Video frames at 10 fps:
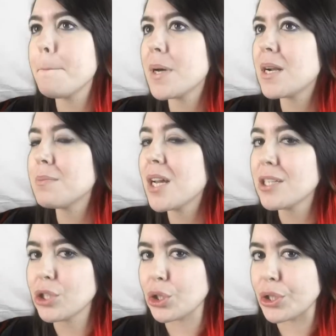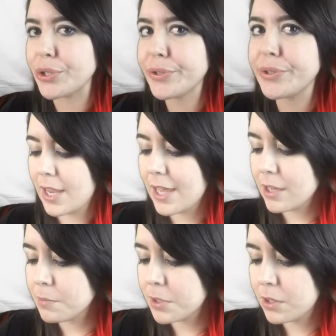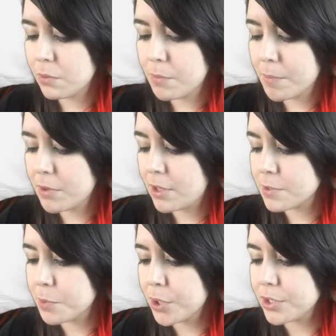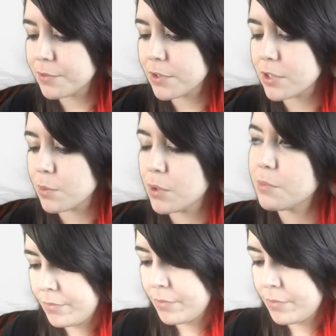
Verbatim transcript: but I'm not sure. I can't completely remember the inspiration for this one.